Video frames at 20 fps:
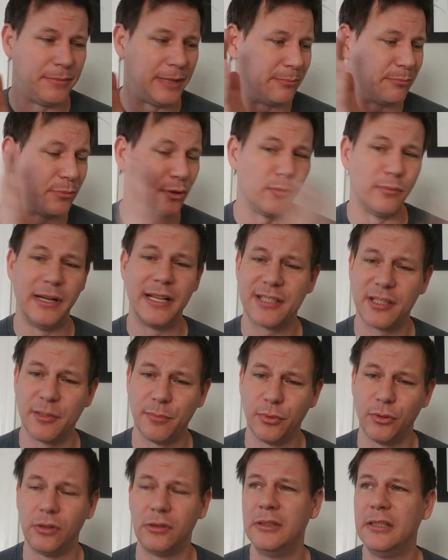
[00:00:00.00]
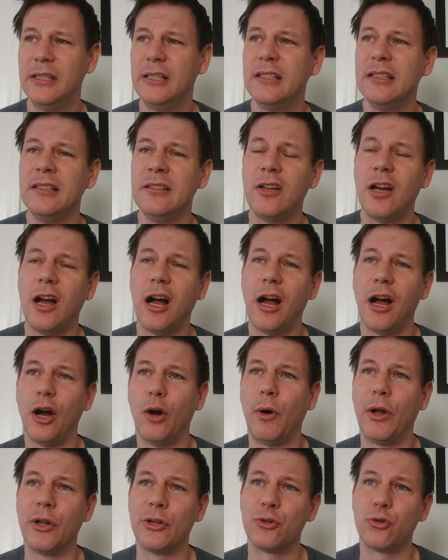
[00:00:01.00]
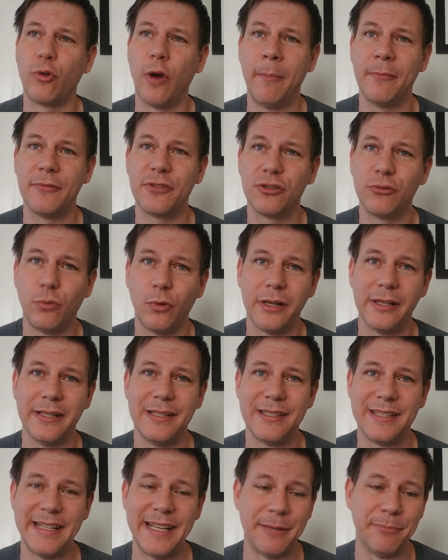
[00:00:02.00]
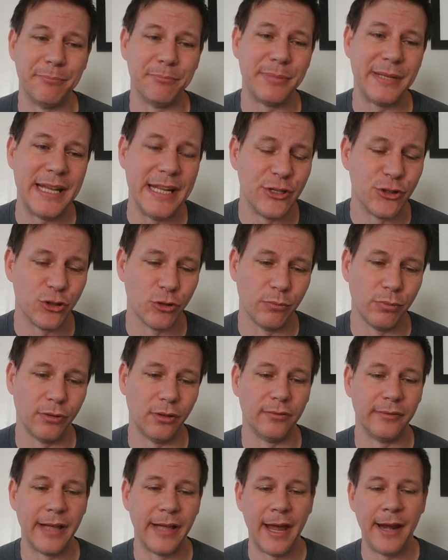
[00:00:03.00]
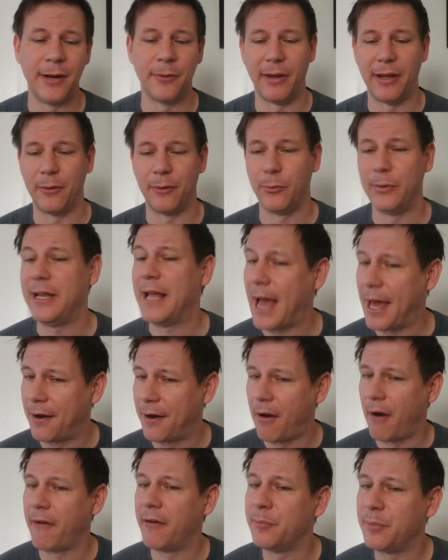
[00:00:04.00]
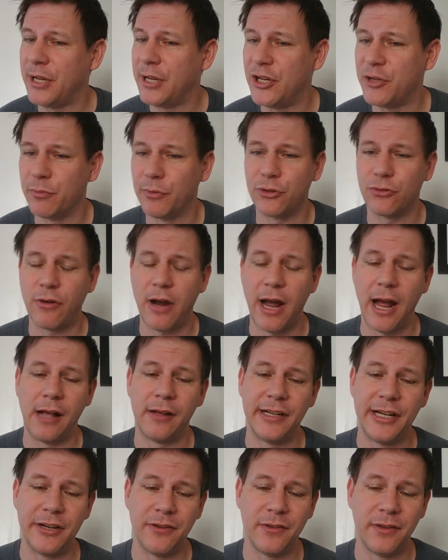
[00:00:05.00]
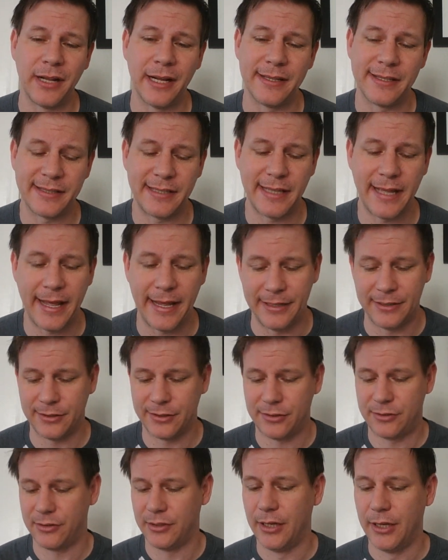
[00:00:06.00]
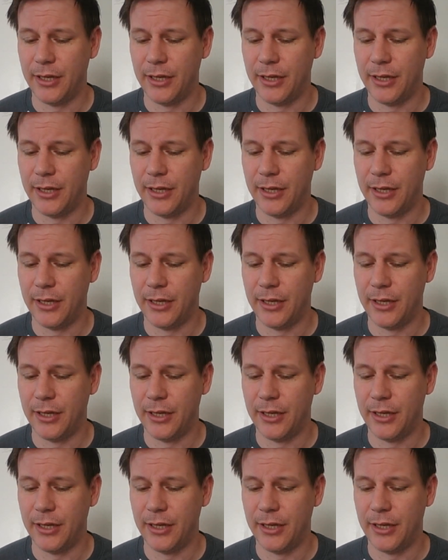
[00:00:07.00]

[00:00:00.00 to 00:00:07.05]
permissible, while Trump's was impeachable. Anyway, we had our impeachment trial here in the United States.